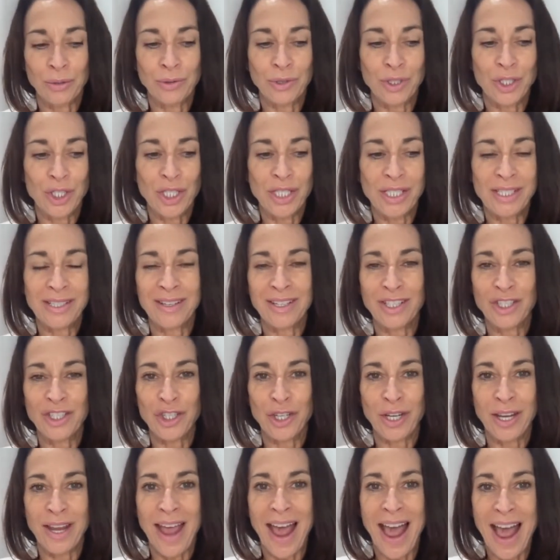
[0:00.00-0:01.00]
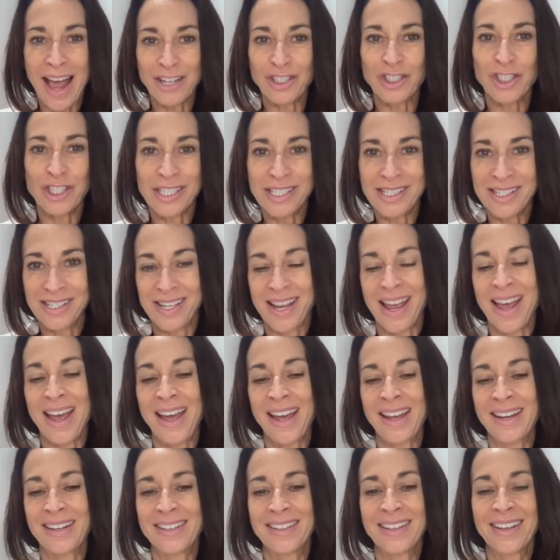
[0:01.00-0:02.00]
She actually
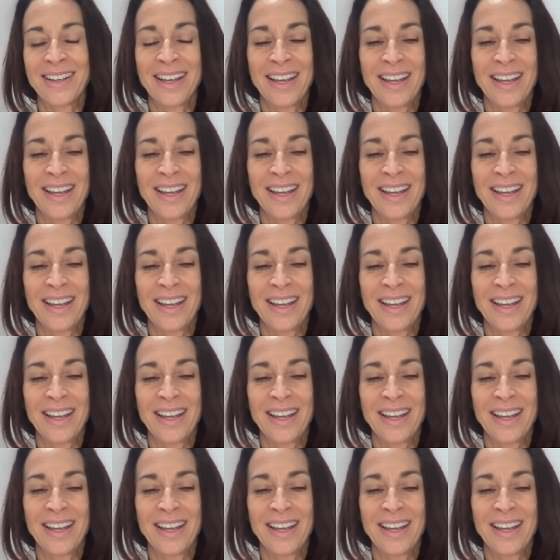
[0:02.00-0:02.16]
said